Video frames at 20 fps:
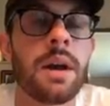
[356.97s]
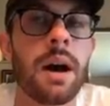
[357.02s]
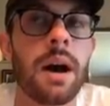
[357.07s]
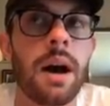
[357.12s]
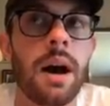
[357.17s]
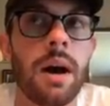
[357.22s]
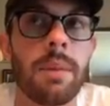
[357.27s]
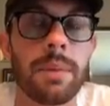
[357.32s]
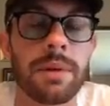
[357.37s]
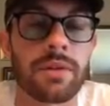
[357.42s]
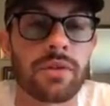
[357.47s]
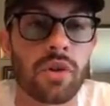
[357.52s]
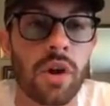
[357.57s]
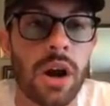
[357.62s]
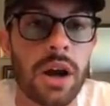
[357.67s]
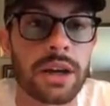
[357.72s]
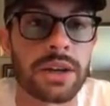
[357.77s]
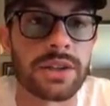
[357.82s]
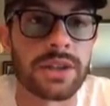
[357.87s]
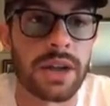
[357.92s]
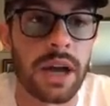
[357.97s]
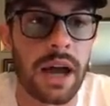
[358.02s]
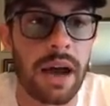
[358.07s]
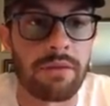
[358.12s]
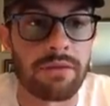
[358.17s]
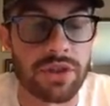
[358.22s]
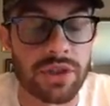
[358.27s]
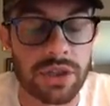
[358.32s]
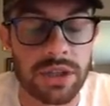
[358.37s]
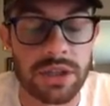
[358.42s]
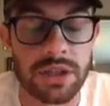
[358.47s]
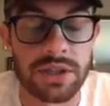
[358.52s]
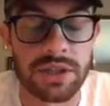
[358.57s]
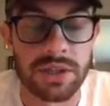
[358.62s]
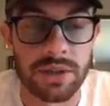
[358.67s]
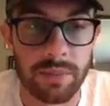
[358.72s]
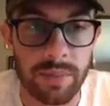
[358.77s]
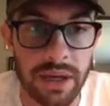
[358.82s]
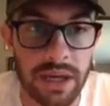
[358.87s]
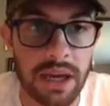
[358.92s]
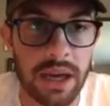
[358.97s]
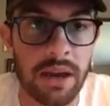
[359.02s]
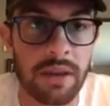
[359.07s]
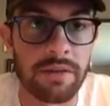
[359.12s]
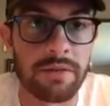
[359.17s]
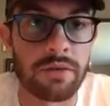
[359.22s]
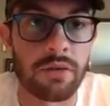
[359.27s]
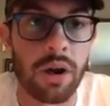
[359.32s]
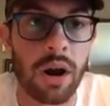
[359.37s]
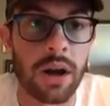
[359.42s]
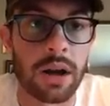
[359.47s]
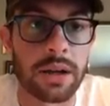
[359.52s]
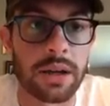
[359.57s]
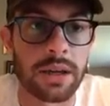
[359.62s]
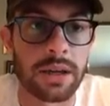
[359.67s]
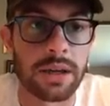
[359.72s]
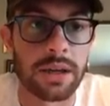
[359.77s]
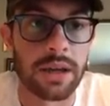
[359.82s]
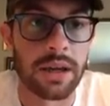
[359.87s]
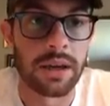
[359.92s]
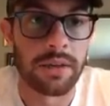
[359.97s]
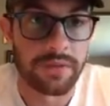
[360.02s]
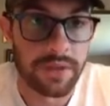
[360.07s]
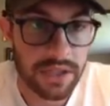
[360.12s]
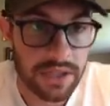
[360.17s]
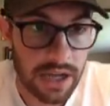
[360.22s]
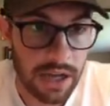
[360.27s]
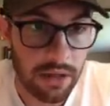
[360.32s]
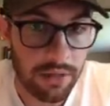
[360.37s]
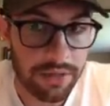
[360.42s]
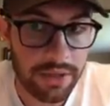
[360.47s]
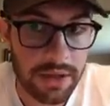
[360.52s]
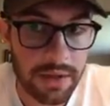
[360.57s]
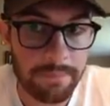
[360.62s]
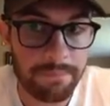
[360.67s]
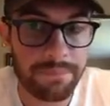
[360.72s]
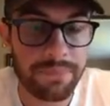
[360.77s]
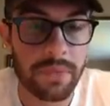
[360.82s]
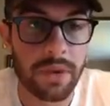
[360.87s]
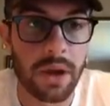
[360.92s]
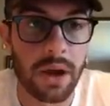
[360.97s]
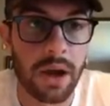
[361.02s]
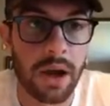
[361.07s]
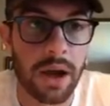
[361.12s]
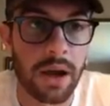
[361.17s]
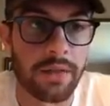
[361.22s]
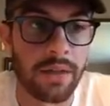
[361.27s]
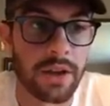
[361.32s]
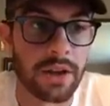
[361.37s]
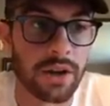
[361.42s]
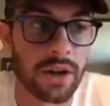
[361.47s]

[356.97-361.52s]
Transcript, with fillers: If Gronk is, obviously, this is a big if, Gronk, if he's healthy, then you're